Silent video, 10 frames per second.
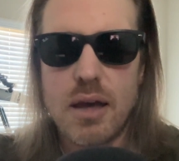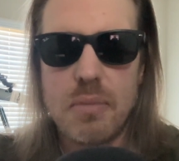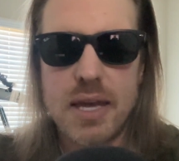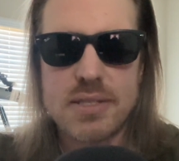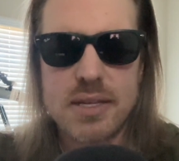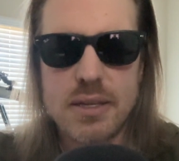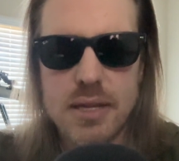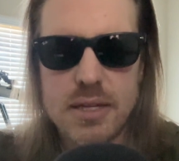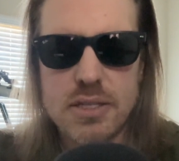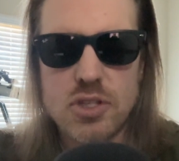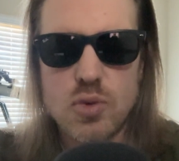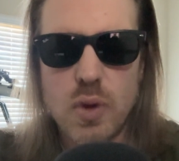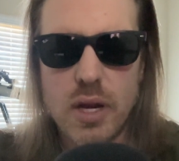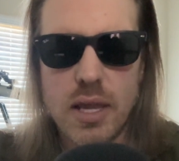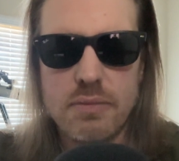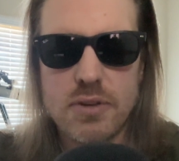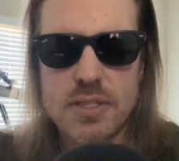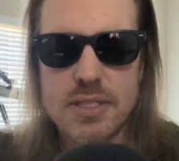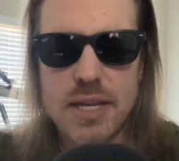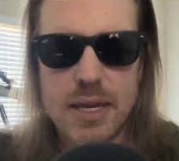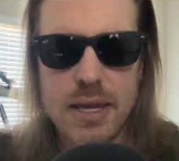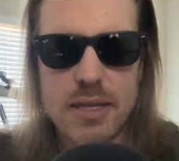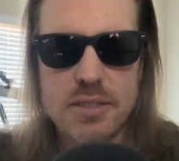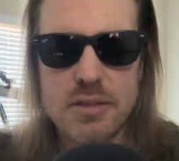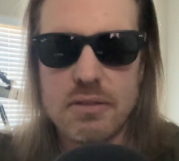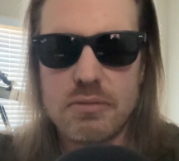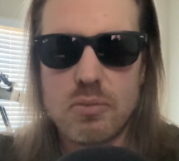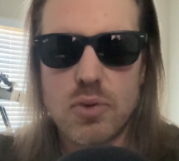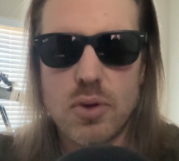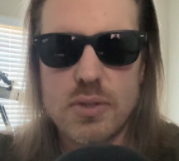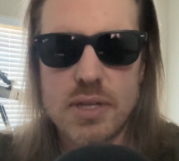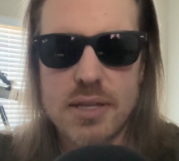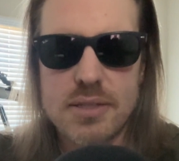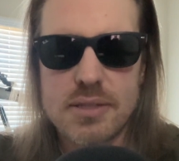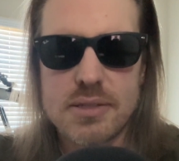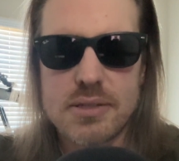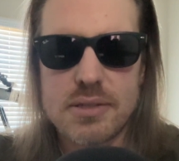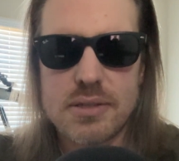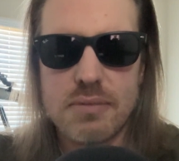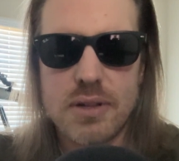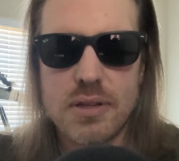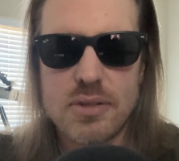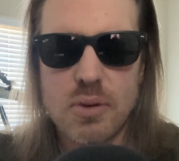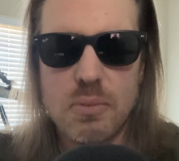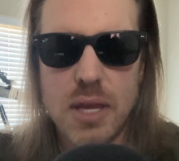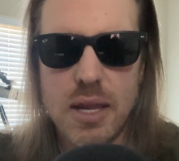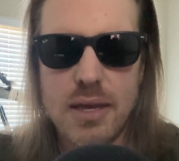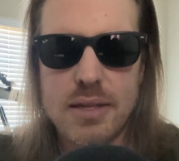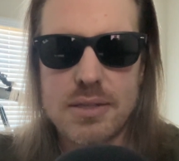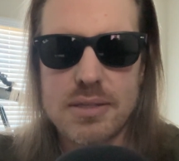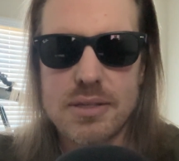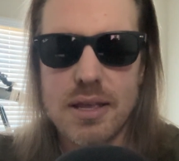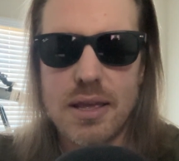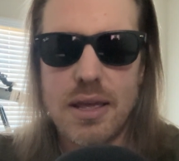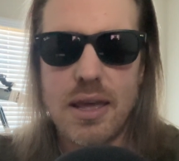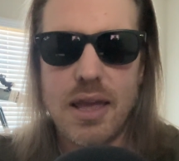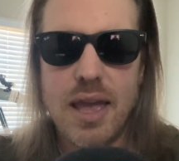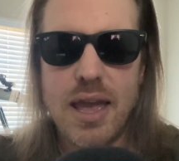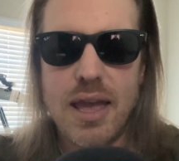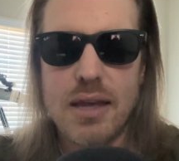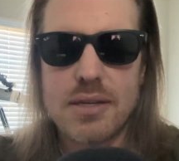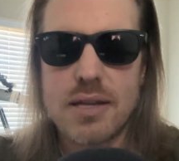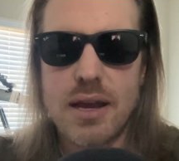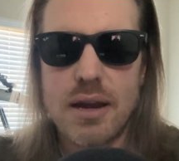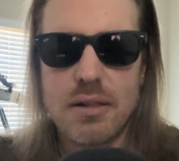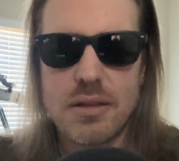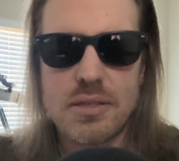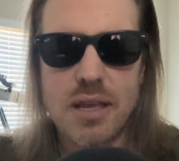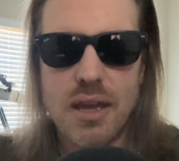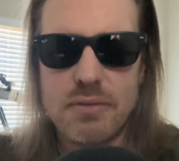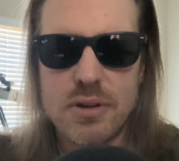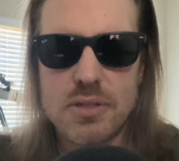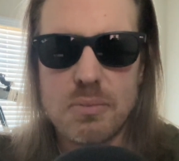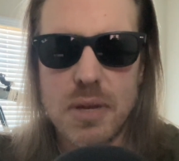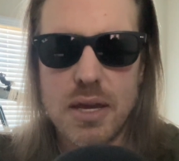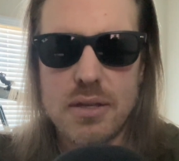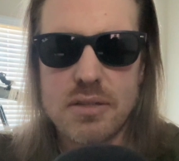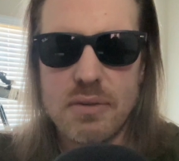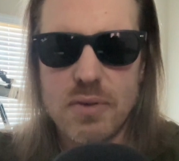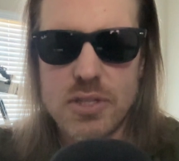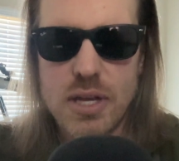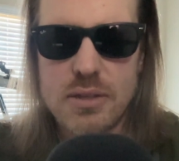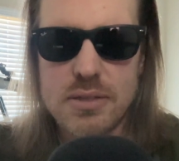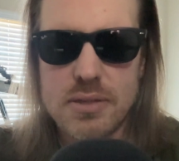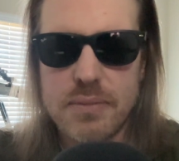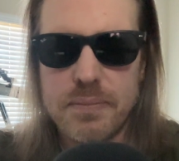passed in 1920 after decades of protests, civil disobedience, and tireless efforts by suffragettes.